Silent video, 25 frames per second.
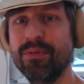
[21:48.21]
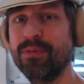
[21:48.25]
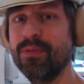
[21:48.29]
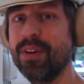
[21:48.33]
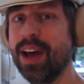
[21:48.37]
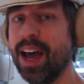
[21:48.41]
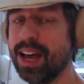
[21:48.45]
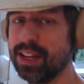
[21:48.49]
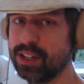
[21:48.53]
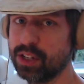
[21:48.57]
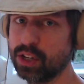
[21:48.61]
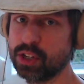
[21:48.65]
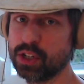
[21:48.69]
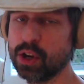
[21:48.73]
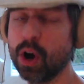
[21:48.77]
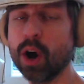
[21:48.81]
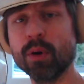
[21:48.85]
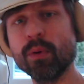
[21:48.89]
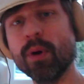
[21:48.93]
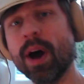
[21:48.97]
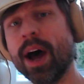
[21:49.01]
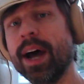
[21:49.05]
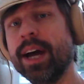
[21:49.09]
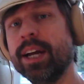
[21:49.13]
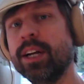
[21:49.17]
as a
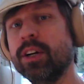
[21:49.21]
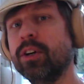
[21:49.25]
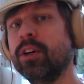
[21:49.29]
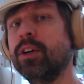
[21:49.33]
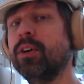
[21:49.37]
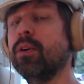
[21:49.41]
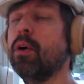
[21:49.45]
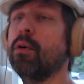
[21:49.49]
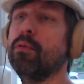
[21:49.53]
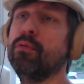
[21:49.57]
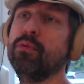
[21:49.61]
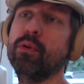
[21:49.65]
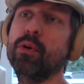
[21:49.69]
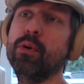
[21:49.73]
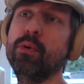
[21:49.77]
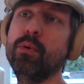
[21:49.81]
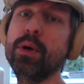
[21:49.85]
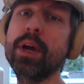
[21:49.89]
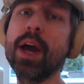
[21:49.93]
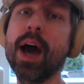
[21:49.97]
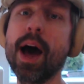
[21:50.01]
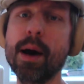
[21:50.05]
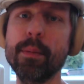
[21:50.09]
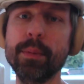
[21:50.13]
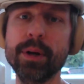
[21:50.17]
songwriter, or for
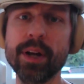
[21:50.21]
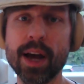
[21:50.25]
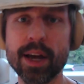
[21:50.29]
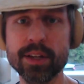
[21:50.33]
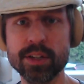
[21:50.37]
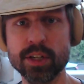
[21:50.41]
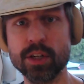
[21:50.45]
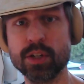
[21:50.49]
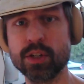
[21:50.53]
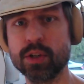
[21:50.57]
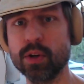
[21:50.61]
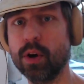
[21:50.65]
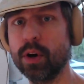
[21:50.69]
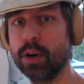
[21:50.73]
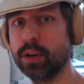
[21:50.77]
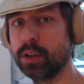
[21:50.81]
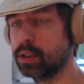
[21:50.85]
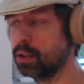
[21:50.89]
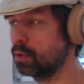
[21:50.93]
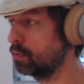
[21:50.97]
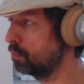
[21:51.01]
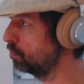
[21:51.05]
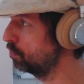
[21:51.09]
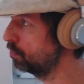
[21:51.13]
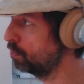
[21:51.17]
reharmonizing
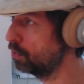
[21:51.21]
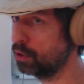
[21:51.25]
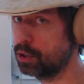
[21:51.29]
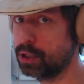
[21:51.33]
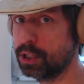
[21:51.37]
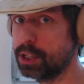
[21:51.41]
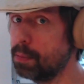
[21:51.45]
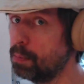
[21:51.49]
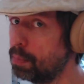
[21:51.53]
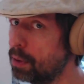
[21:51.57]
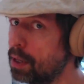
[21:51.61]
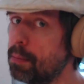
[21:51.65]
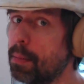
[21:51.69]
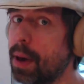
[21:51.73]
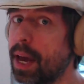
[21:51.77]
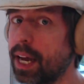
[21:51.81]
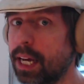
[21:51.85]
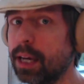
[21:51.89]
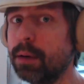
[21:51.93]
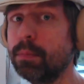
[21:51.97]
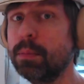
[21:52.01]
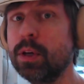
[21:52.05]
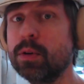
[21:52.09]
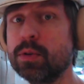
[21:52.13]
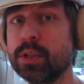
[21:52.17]
songs, for simply
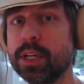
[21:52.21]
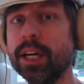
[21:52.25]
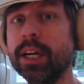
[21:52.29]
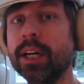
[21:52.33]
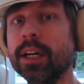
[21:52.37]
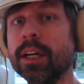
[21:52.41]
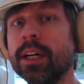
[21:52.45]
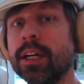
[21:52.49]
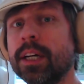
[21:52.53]
making music.